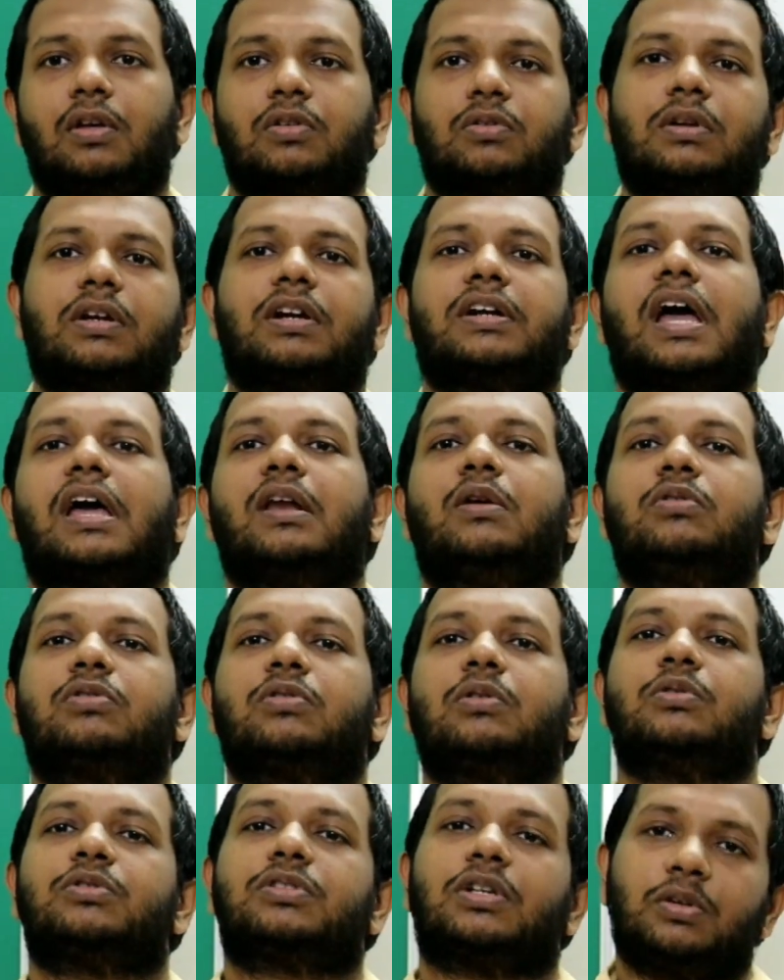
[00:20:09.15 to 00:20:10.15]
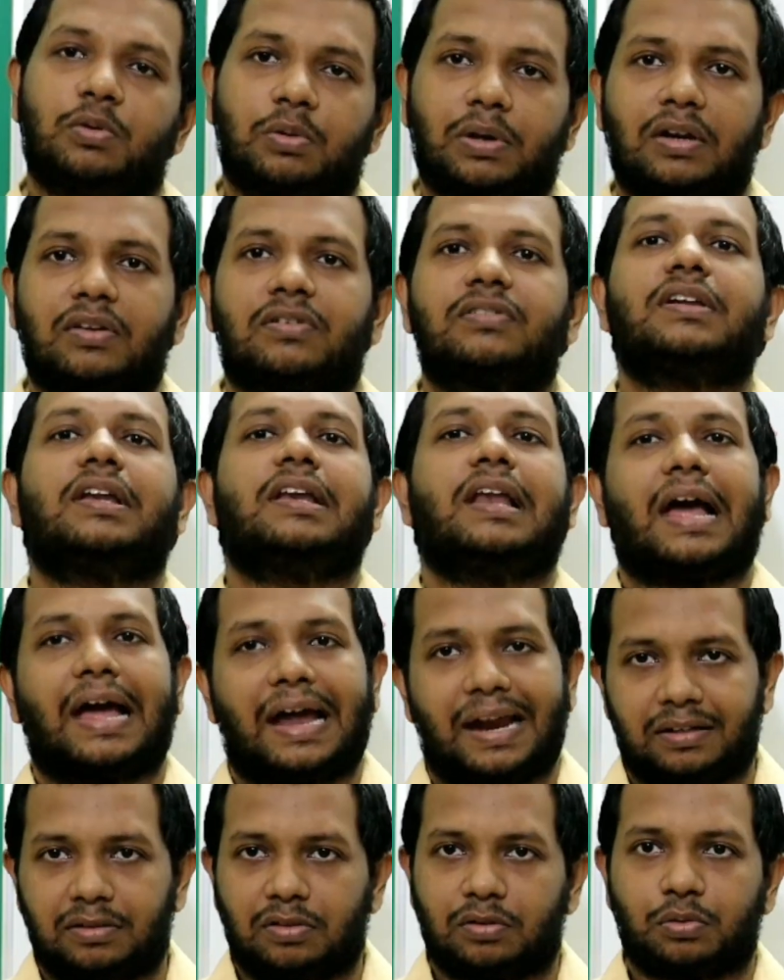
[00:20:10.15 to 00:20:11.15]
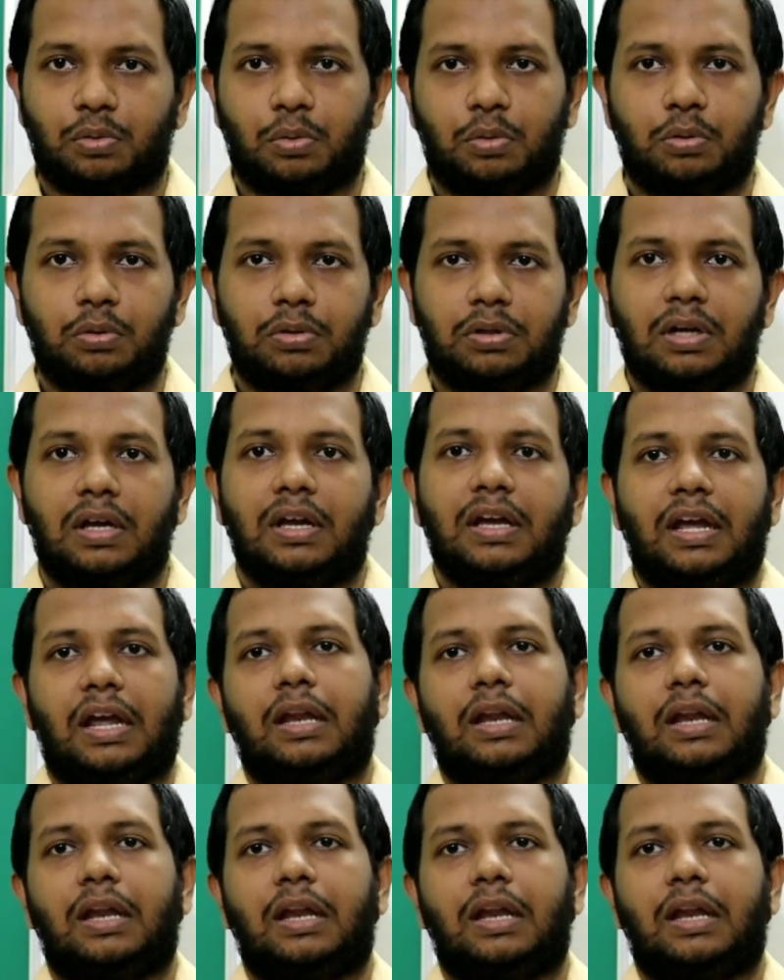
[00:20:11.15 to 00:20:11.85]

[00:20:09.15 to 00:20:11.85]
So in a dilute solution, you can still add the solute.